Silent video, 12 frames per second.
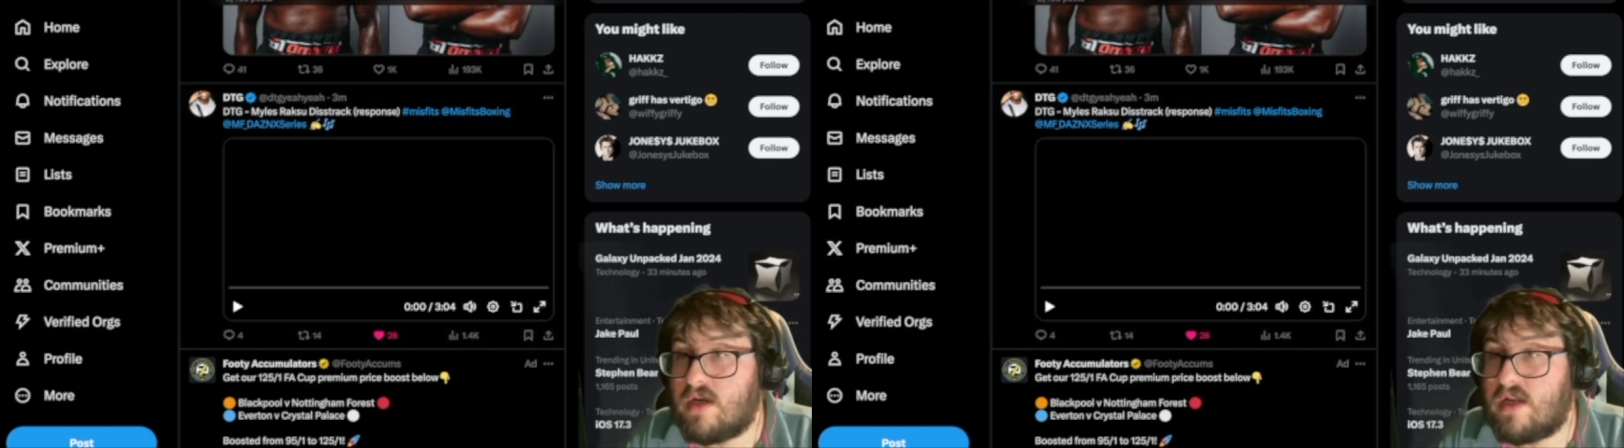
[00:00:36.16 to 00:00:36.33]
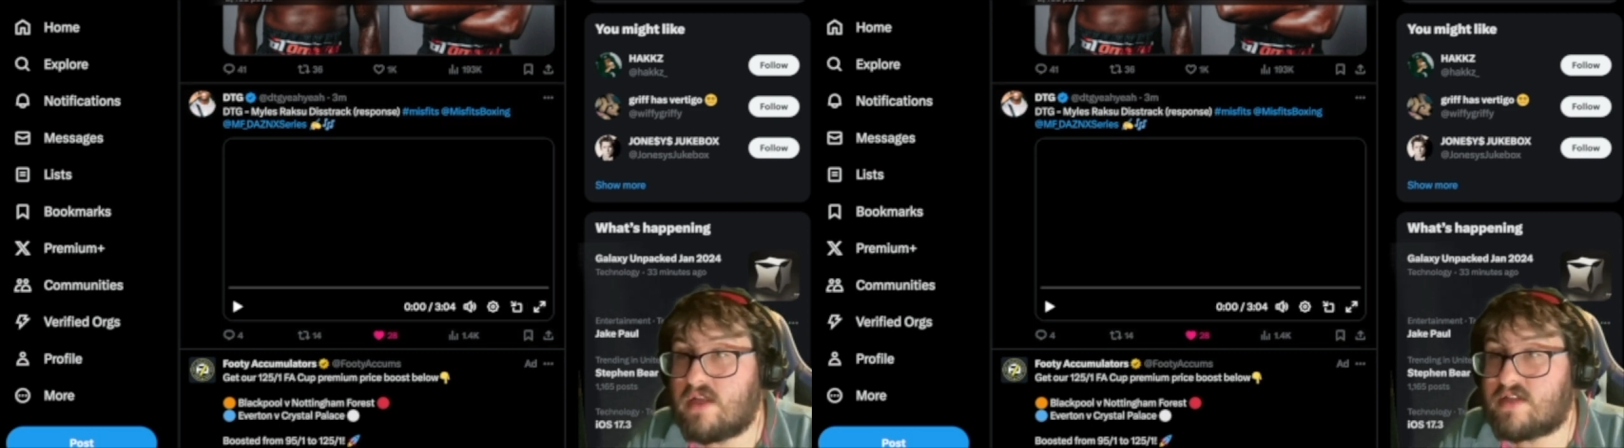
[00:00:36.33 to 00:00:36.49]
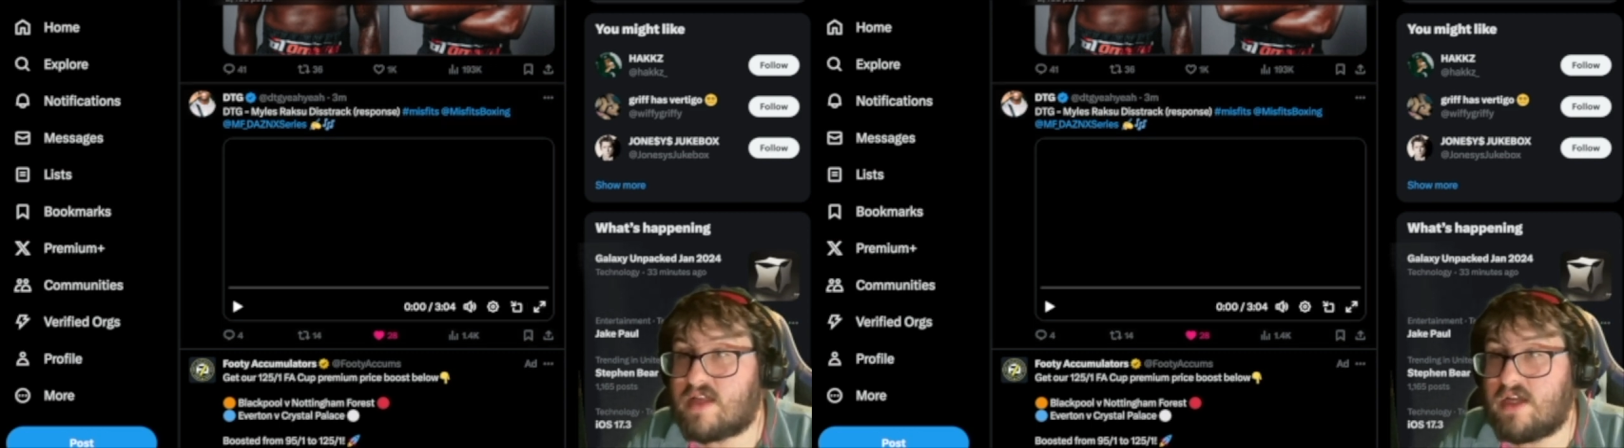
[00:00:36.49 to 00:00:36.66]

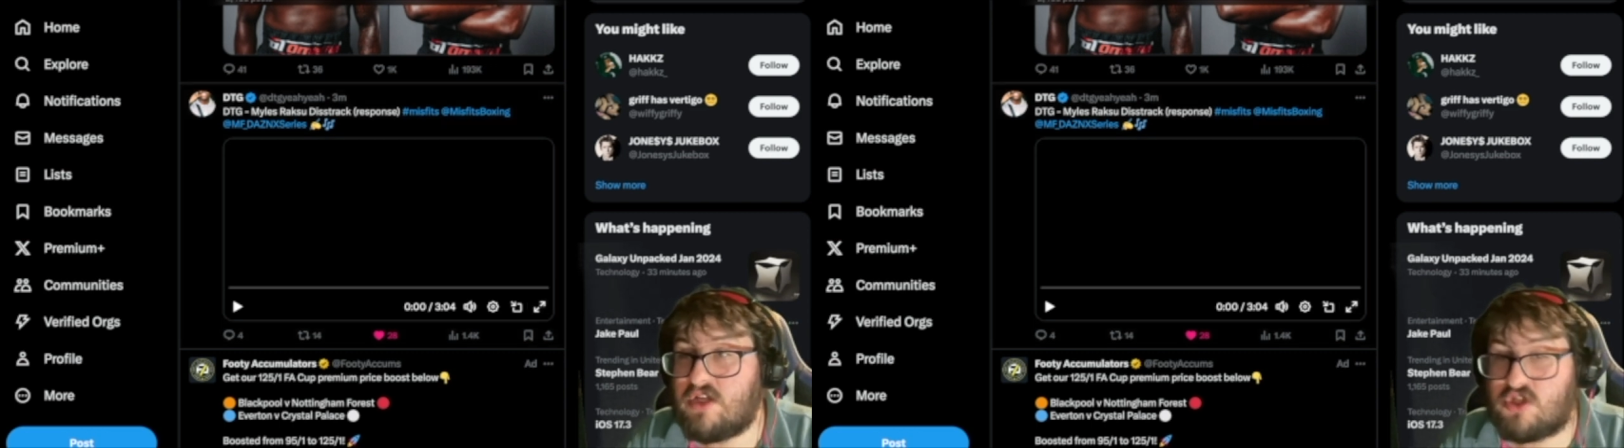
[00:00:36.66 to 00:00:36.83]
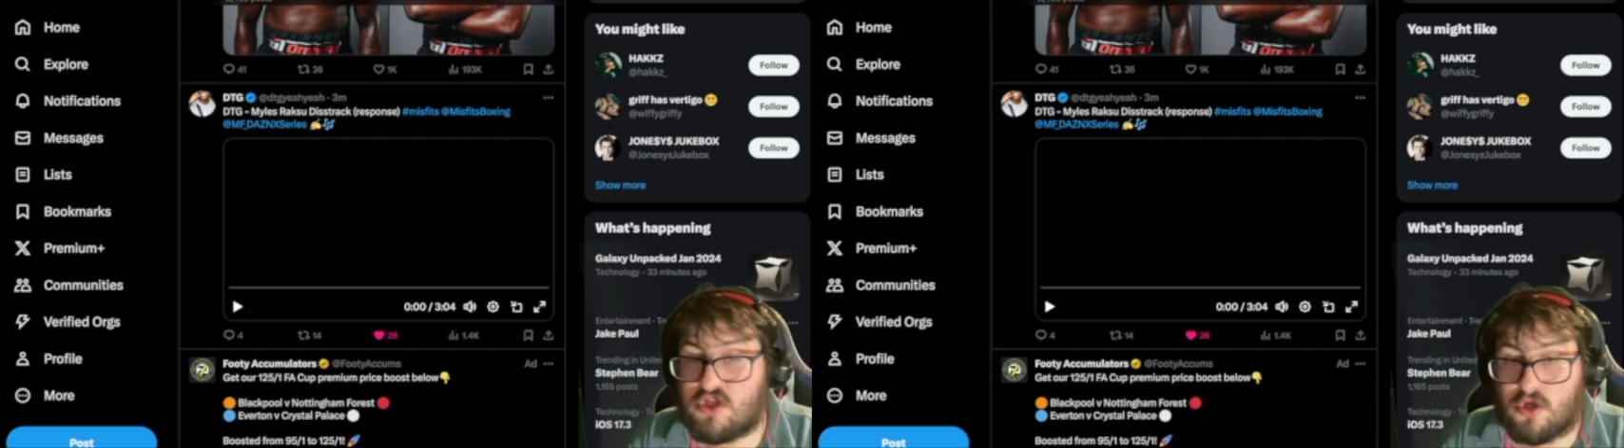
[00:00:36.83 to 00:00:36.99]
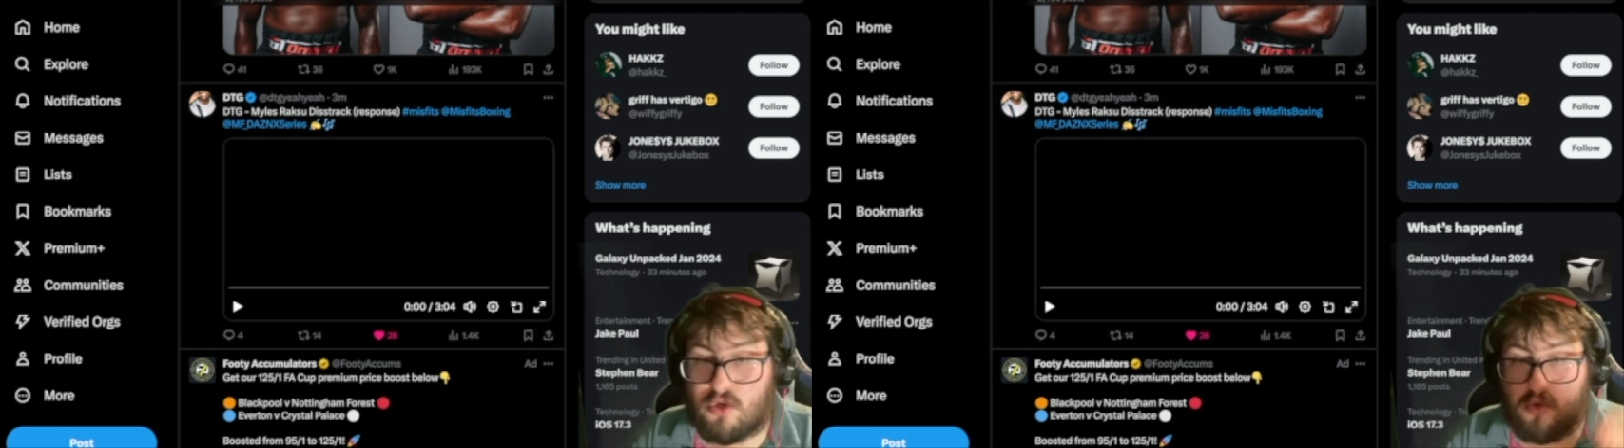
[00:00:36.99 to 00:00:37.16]
let's get
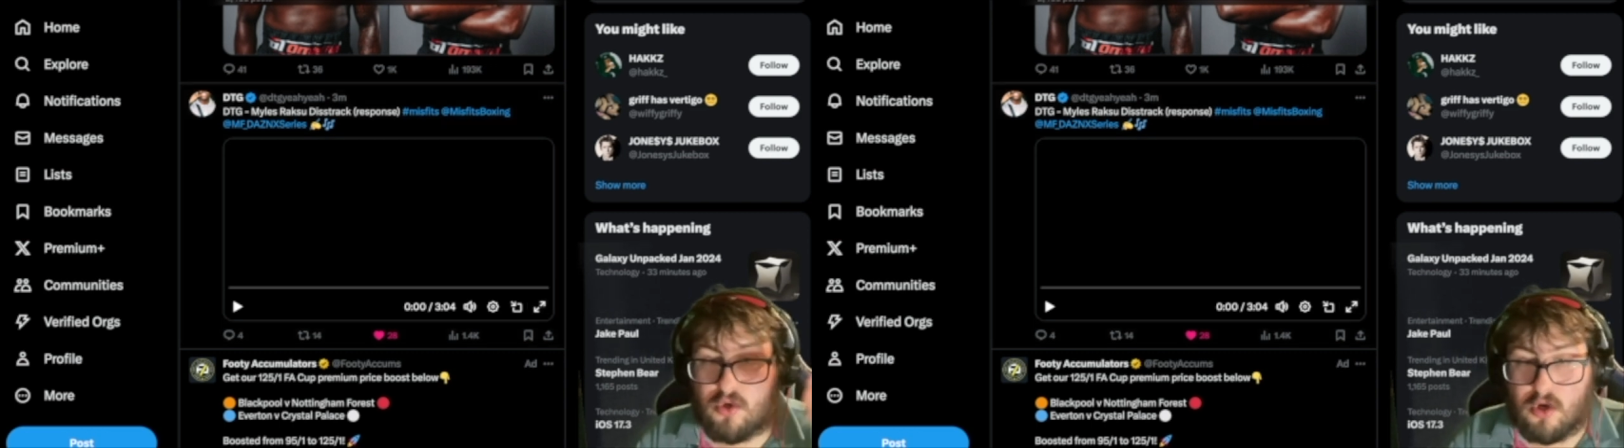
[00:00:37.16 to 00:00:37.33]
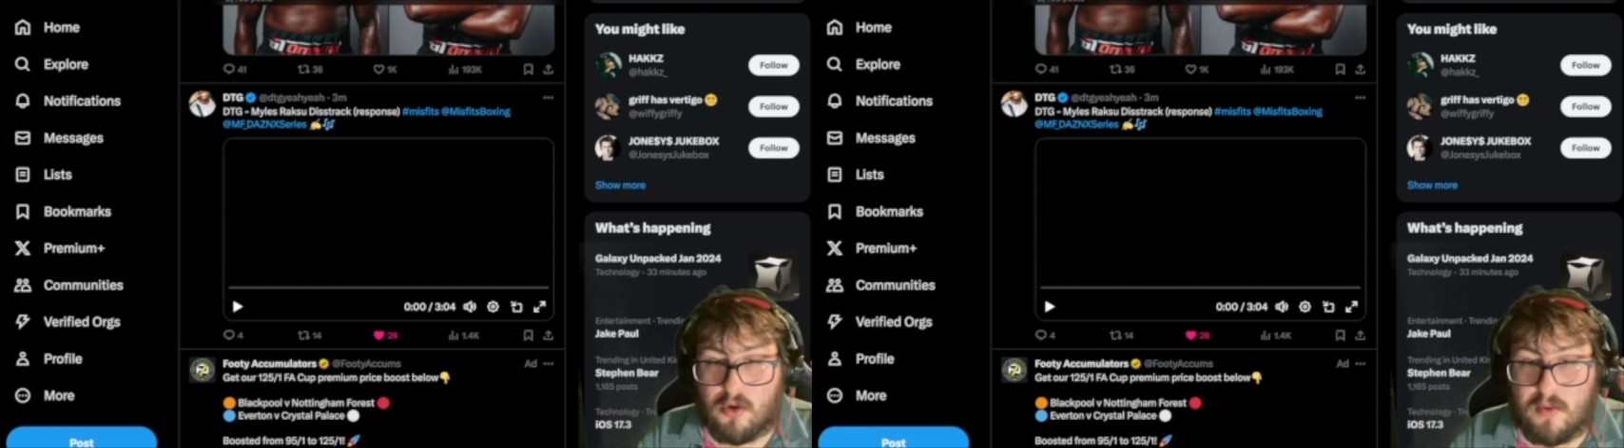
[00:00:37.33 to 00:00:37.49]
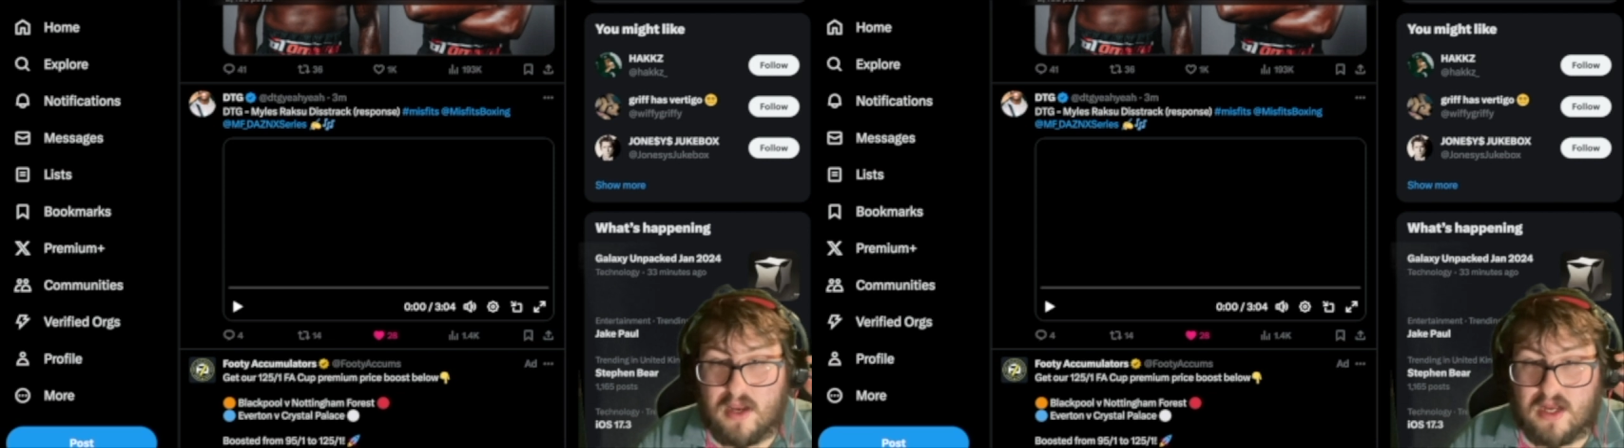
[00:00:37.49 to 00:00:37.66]
into
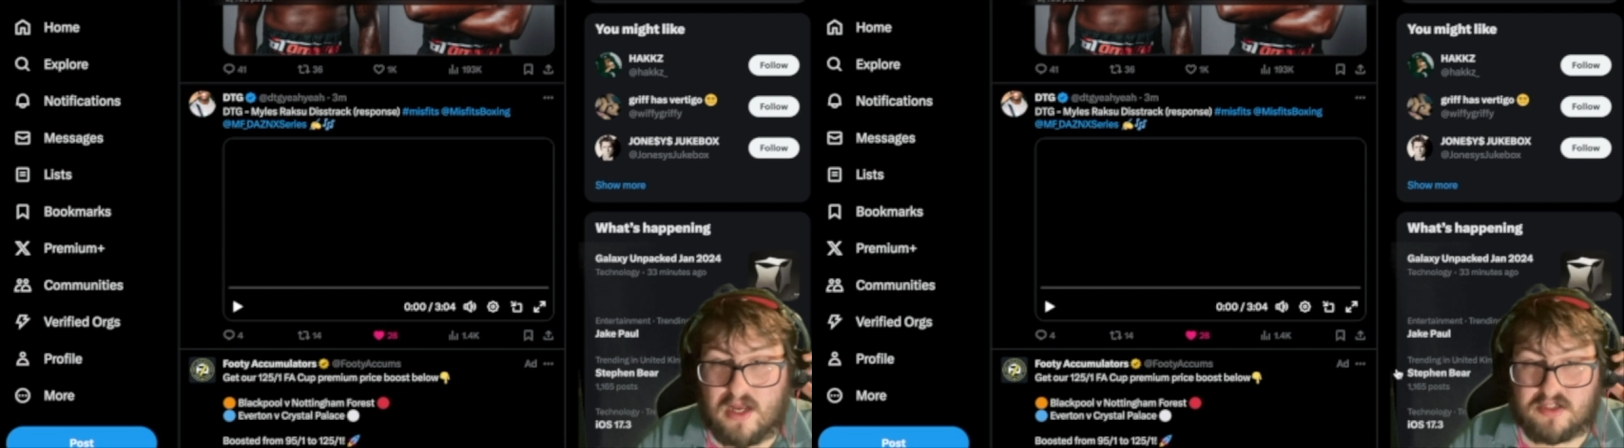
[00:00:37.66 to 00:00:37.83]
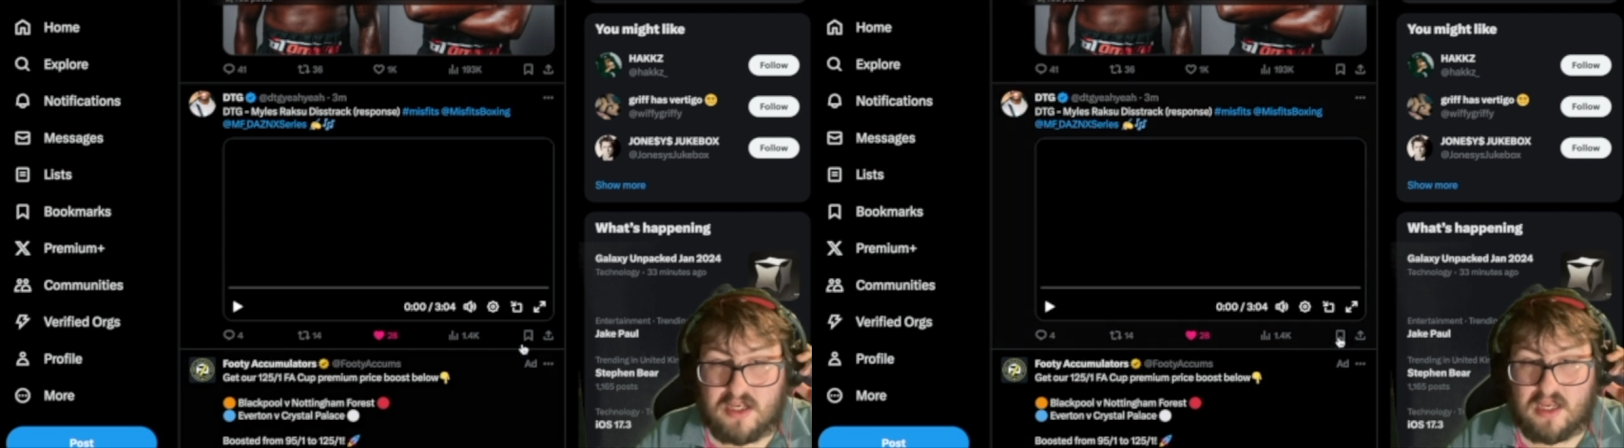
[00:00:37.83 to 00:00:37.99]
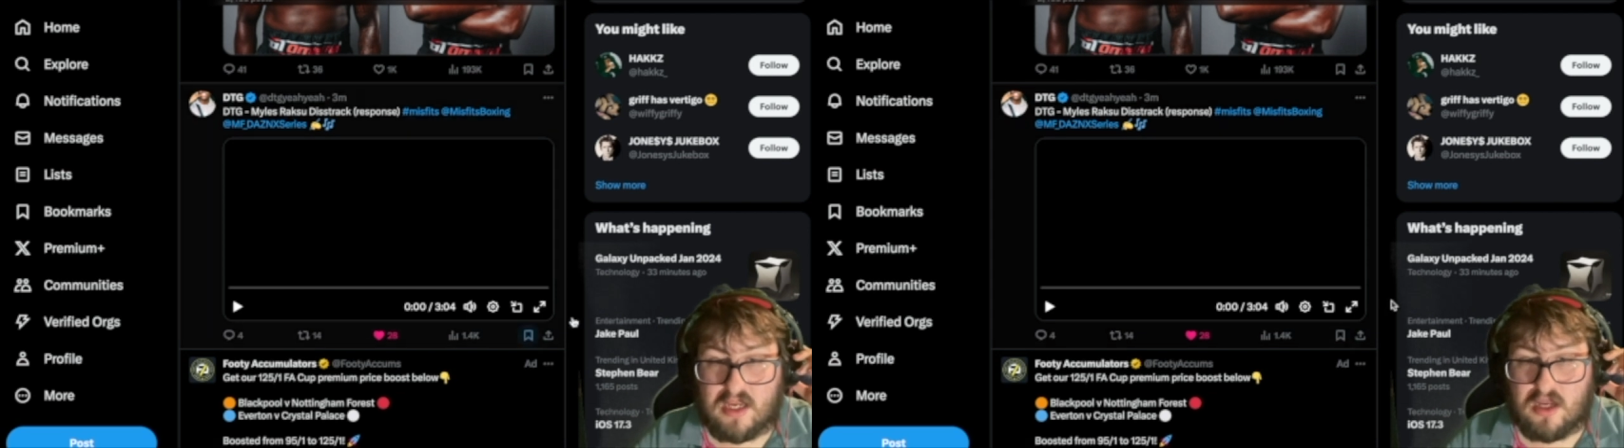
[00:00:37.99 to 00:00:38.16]

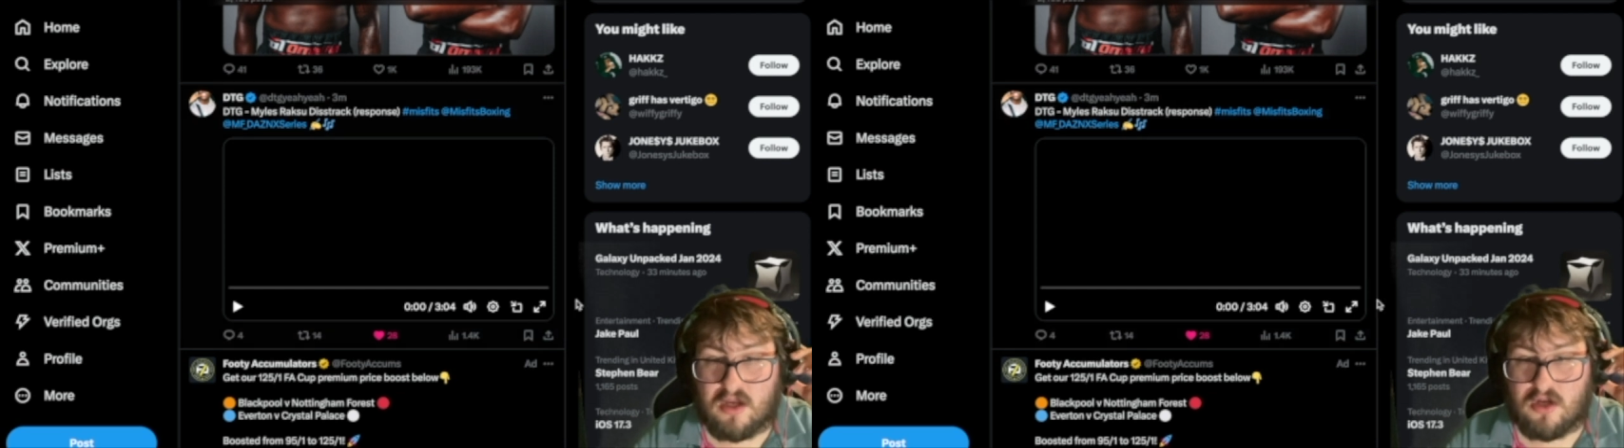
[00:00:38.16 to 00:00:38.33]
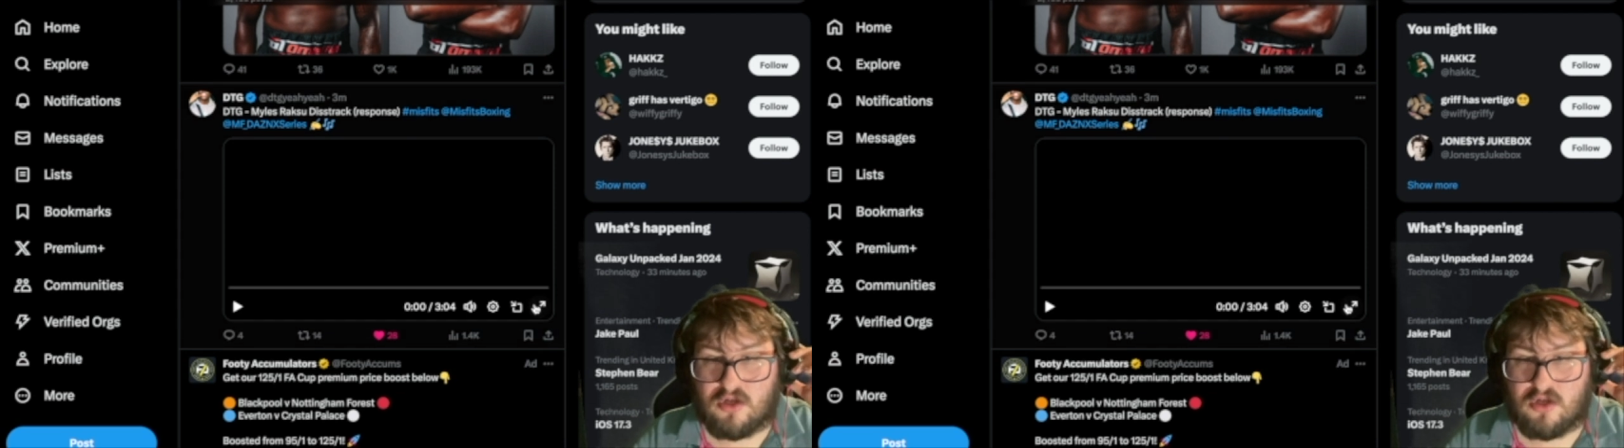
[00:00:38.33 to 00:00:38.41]
reacting